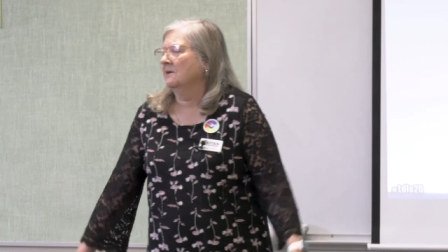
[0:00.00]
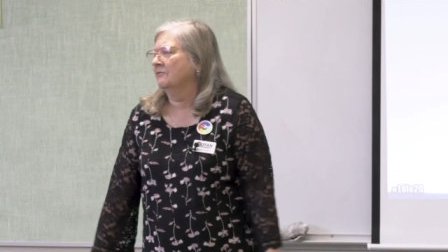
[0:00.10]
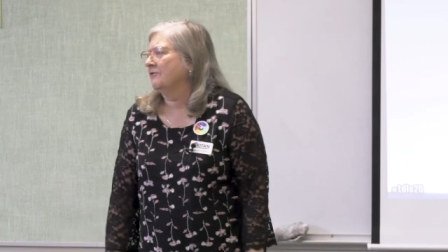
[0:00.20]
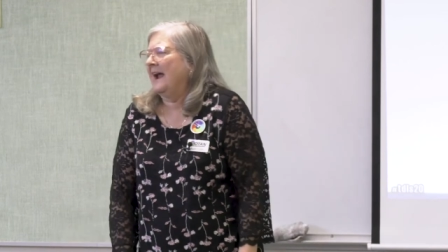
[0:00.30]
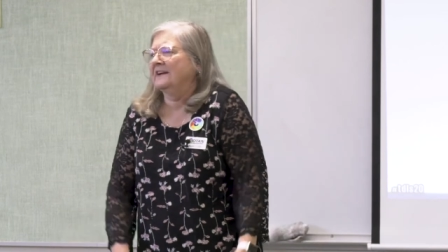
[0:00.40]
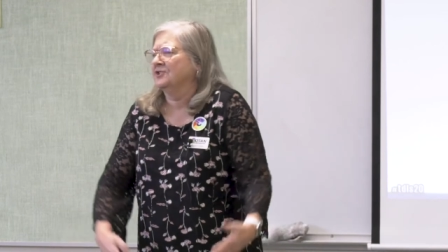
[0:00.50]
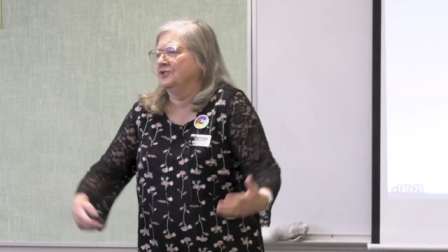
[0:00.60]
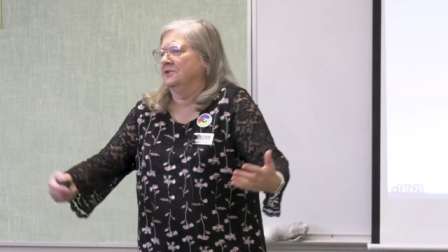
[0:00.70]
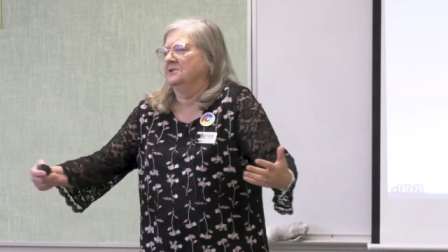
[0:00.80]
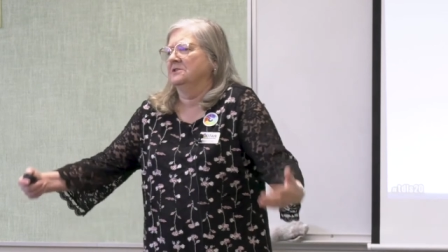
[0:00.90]
on
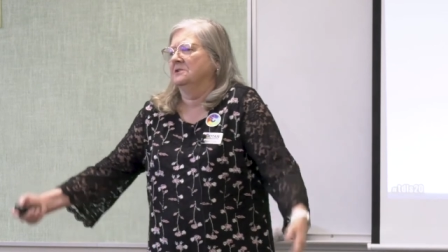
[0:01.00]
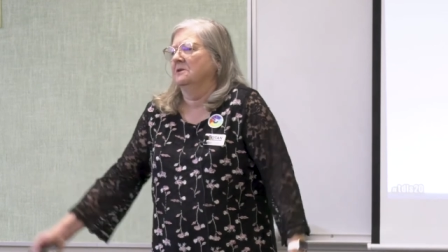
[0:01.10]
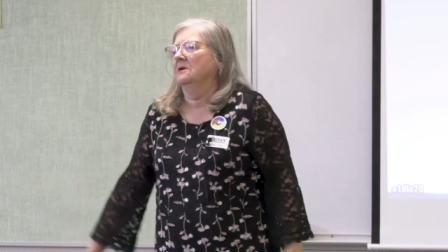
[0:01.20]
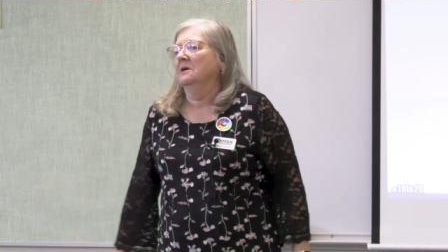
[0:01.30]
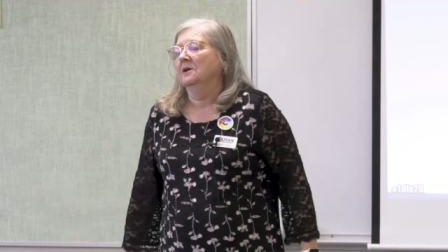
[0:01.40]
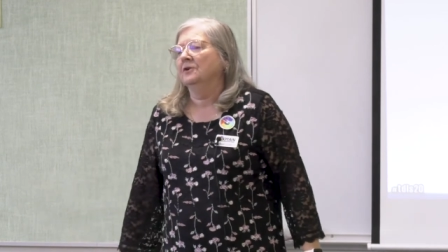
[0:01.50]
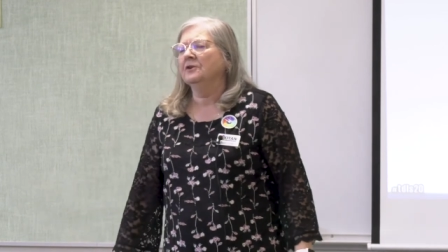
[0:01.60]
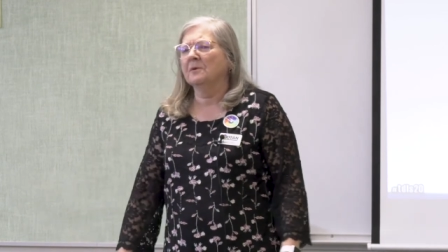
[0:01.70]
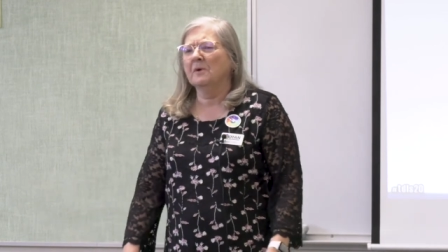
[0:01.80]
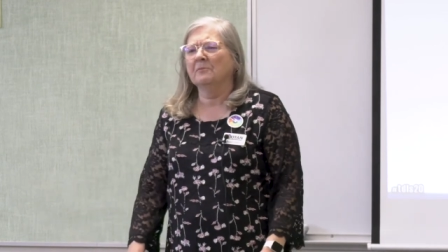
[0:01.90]
fractions,
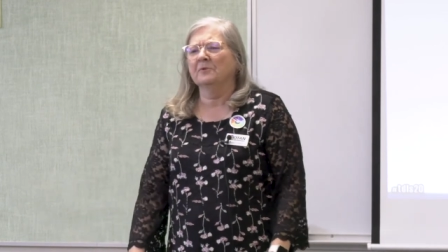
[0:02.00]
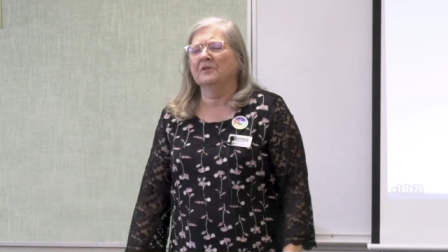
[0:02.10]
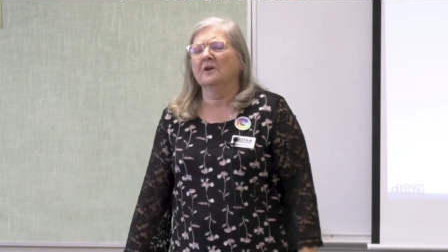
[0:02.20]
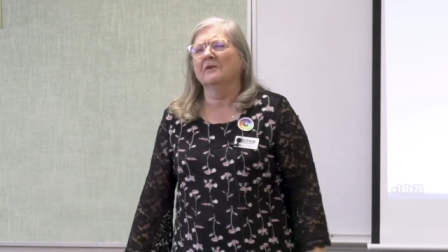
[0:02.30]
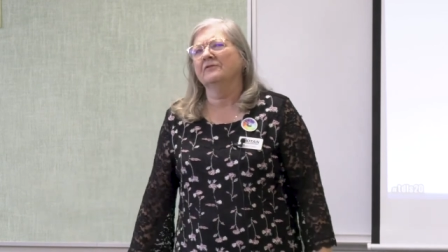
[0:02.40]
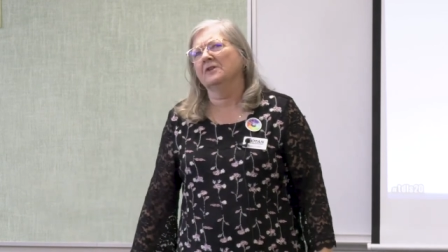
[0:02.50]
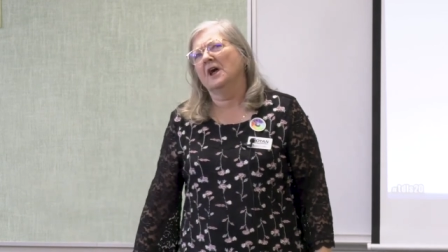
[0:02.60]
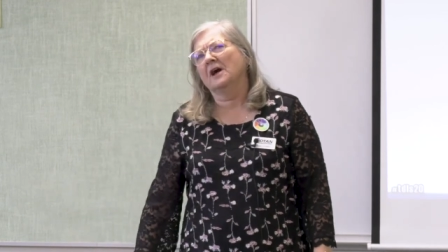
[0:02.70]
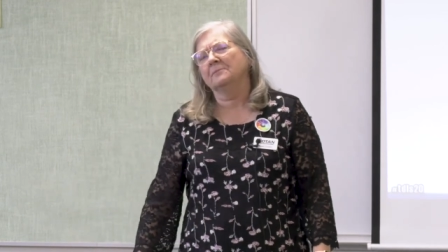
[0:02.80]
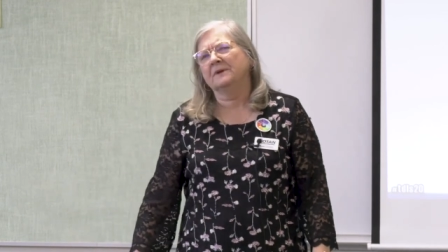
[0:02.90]
you'd come up with an awful
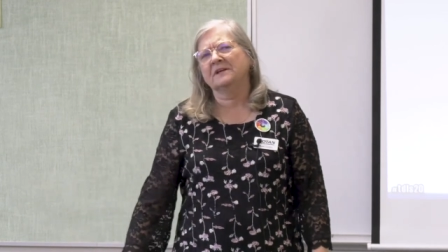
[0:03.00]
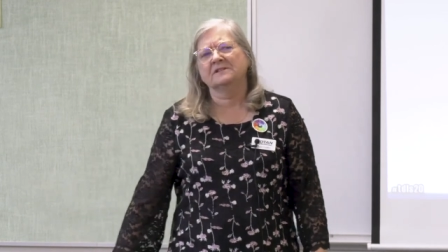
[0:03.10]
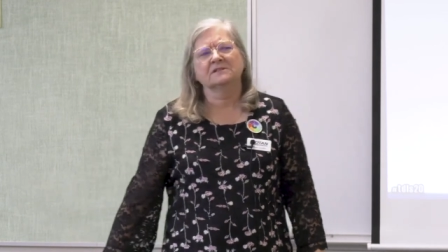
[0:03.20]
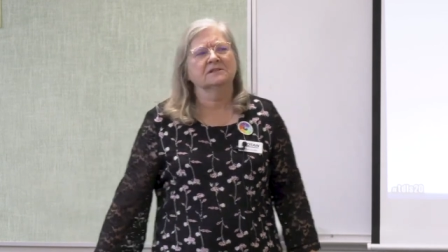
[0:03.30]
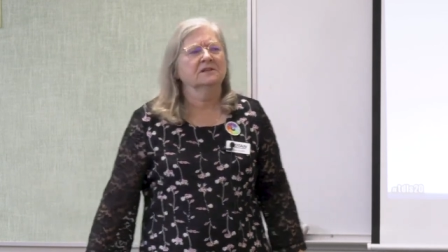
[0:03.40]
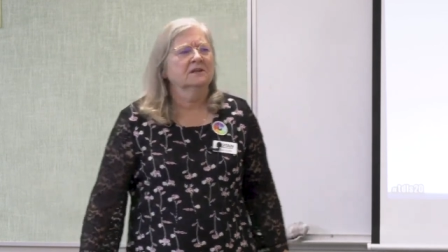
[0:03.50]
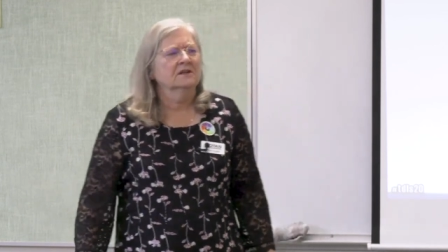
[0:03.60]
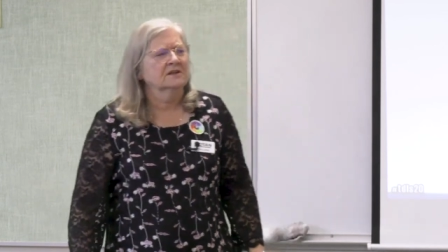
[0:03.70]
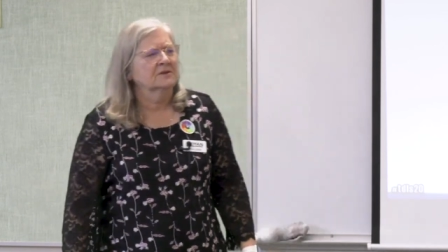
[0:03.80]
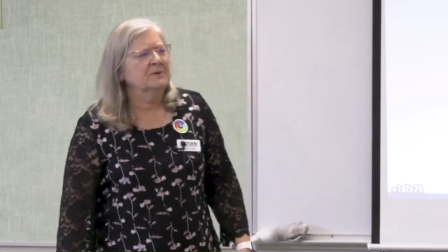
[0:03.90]
lot because,
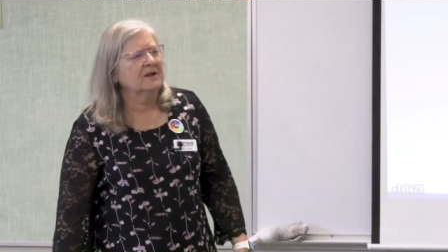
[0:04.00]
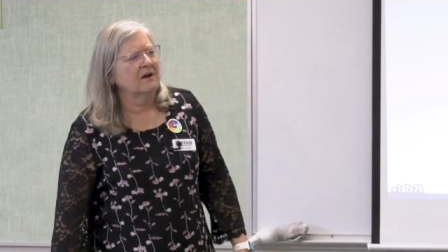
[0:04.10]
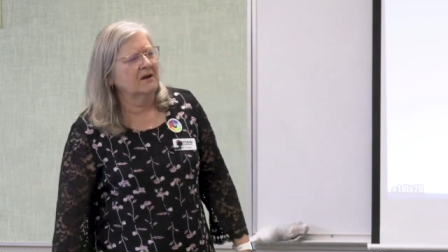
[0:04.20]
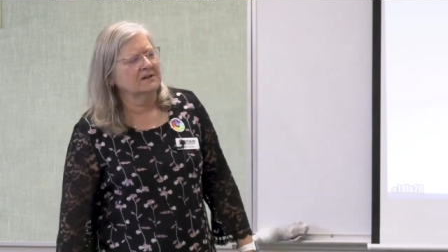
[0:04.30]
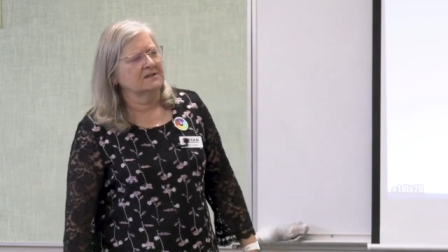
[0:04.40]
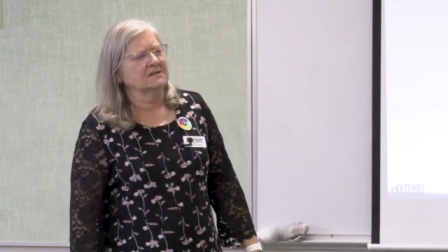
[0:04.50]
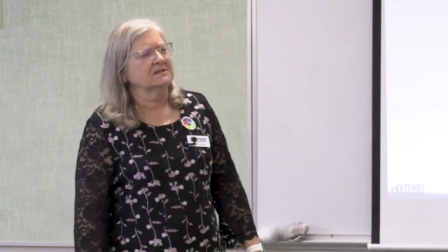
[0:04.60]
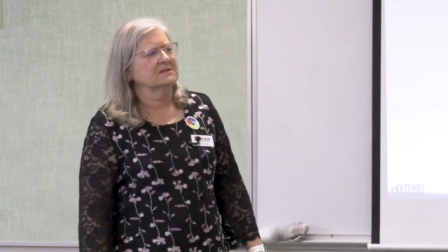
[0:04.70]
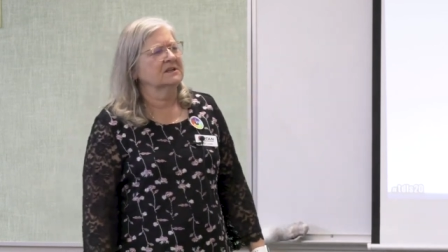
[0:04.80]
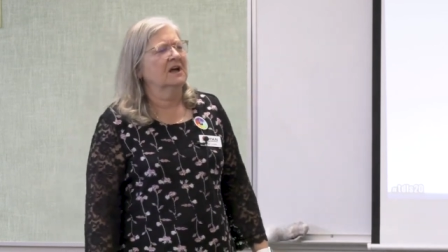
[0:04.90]
to be
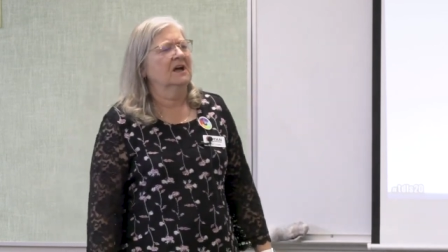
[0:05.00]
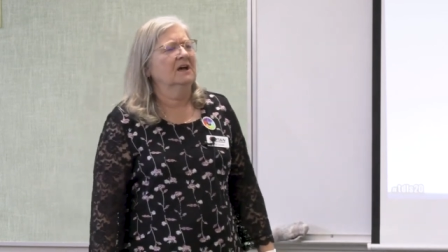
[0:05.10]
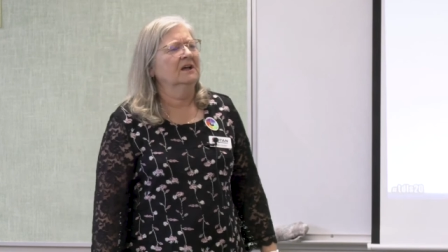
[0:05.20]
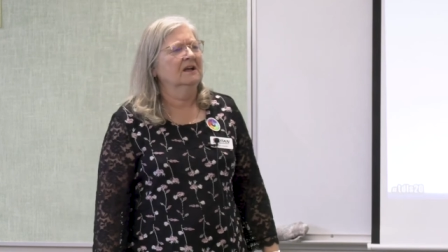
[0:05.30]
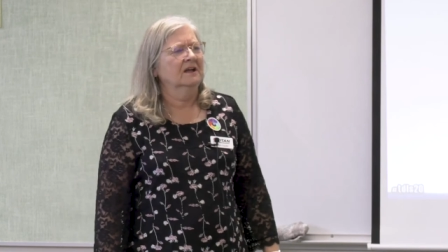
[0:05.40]
honest, uh,